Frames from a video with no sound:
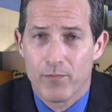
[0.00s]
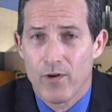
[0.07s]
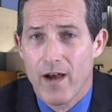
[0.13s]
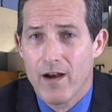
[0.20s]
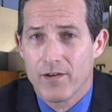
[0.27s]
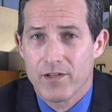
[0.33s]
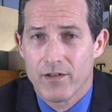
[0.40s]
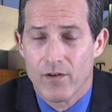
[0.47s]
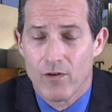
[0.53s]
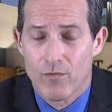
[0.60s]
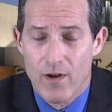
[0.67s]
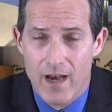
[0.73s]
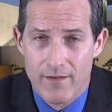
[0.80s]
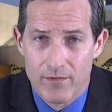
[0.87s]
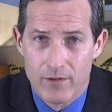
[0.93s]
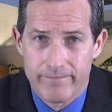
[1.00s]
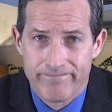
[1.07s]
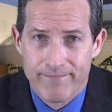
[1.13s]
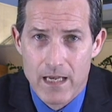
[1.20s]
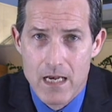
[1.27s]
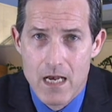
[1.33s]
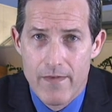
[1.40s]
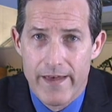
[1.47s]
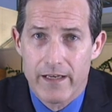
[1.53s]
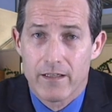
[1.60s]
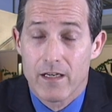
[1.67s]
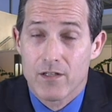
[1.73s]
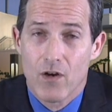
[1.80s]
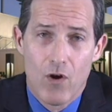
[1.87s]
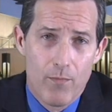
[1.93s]
prior to their arrival. That
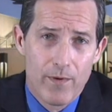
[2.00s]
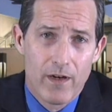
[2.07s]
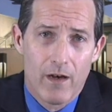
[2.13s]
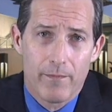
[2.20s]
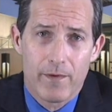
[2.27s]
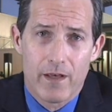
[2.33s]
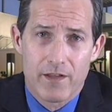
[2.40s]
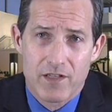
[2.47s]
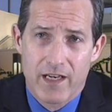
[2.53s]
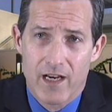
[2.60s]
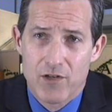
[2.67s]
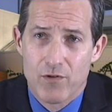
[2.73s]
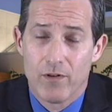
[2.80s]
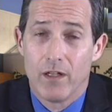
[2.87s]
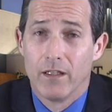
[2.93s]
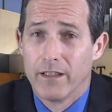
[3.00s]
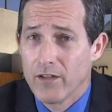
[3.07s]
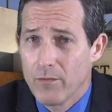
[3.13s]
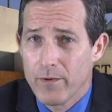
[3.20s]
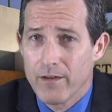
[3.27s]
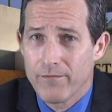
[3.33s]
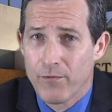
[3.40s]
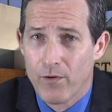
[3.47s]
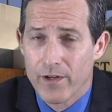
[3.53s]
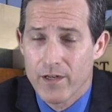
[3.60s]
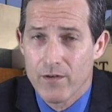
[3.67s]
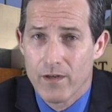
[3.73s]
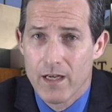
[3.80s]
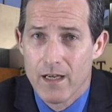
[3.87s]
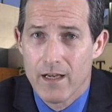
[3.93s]
does open up the schedule a little bit for
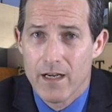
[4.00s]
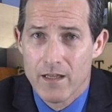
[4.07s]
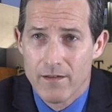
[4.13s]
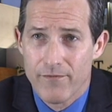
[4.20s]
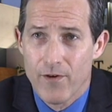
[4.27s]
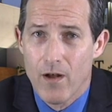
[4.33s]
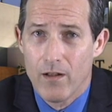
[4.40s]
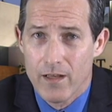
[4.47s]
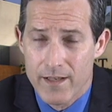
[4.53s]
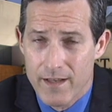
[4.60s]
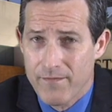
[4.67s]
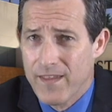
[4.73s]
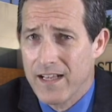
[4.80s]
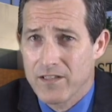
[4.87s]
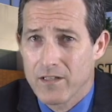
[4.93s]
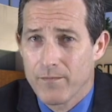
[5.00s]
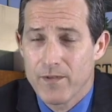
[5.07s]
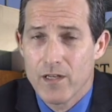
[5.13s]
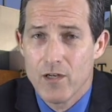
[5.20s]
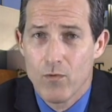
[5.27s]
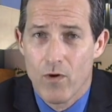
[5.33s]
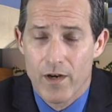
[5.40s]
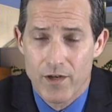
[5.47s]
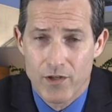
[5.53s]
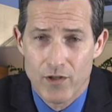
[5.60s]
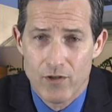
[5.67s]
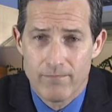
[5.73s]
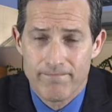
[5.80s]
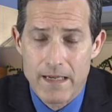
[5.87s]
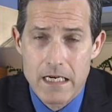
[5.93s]
you in the fall, and if that's something you want to
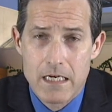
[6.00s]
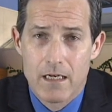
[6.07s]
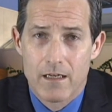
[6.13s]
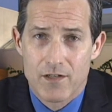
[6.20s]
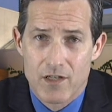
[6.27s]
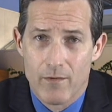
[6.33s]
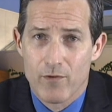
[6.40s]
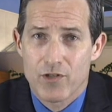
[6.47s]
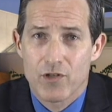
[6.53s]
do, summer